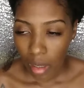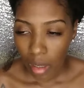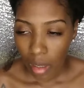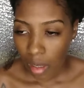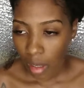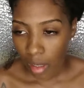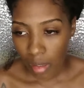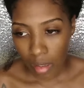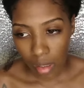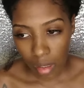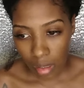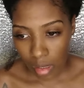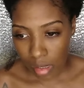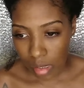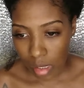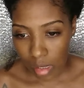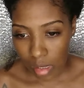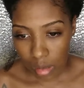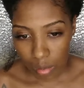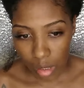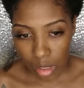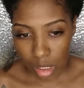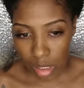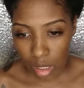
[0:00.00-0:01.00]
And ladies, as
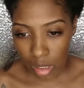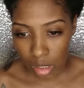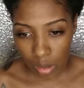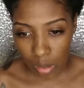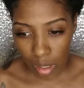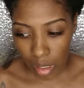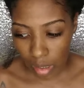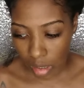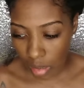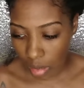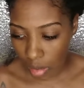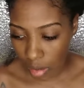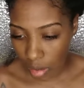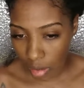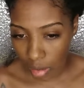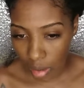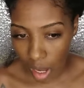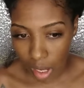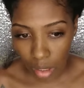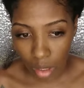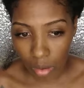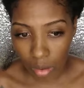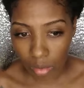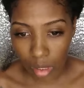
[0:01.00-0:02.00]
much as
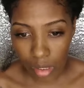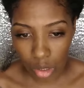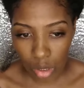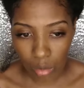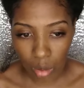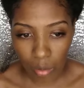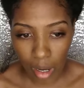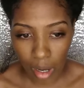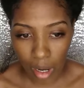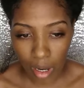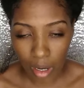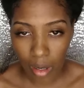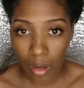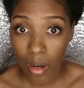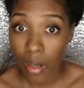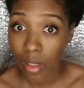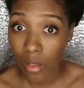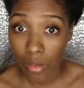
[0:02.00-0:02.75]
I don't like trimming my hair,